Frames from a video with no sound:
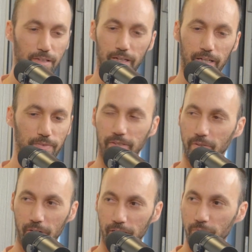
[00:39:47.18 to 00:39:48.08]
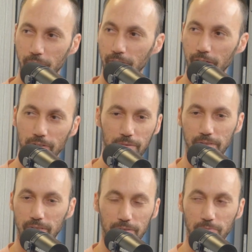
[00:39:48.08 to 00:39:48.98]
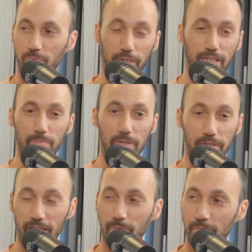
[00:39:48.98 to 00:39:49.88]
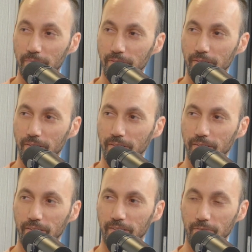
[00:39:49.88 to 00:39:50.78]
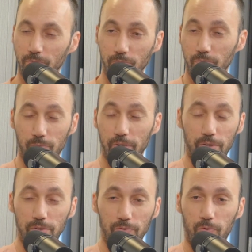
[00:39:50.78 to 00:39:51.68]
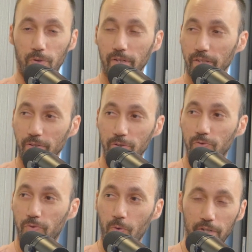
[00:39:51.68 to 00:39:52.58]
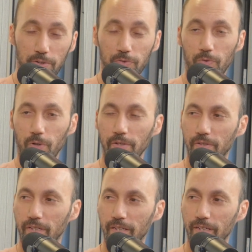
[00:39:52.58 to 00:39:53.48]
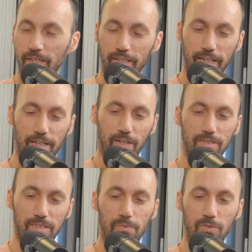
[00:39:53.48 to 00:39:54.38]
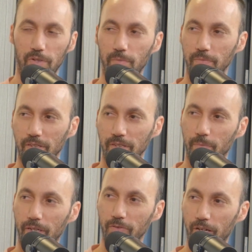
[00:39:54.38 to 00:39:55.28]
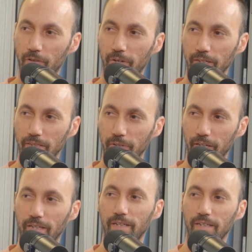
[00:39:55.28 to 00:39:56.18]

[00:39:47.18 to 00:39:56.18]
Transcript: I never need the credit for it. I don't have to bring it up ever again. Whether you do 4 and then you do 40 or you do 400, it all stems from the little butterfly effect of like,